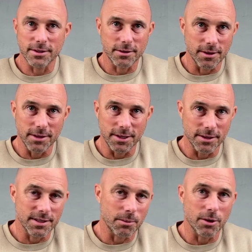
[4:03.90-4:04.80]
got
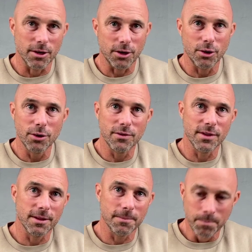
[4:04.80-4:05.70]
some kind of curve in
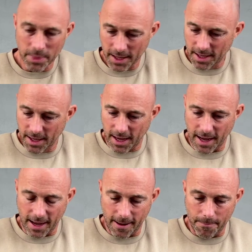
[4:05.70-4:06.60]
them,
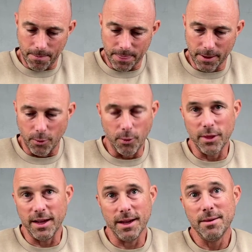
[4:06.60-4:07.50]
or
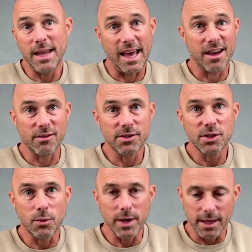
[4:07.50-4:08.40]
they're out of
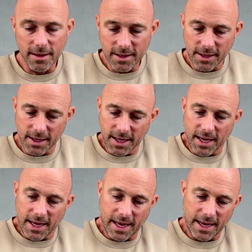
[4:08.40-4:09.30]
square.
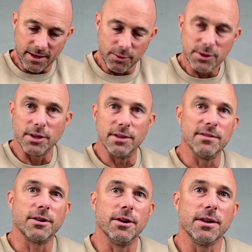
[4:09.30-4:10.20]
And also you've
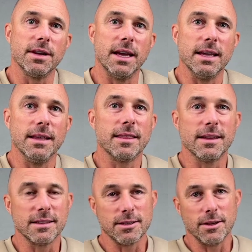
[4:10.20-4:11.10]
got
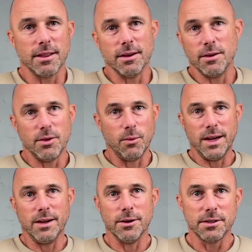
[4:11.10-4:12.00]
things like the
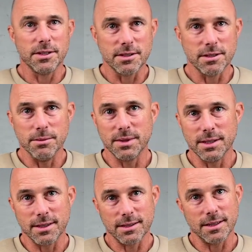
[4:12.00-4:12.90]
window systems and
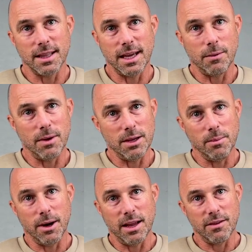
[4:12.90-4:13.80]
things like that, where you
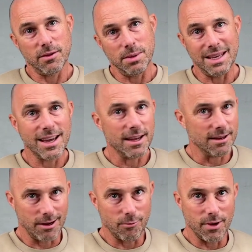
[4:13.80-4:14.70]
might have to be
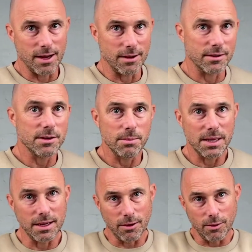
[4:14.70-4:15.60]
cutting around
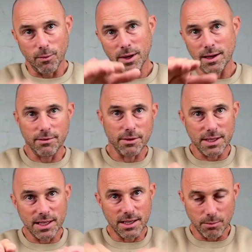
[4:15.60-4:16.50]
depending on what level the
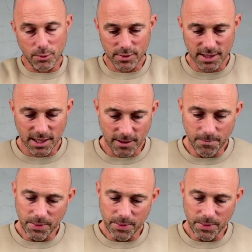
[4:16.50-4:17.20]
decking boards are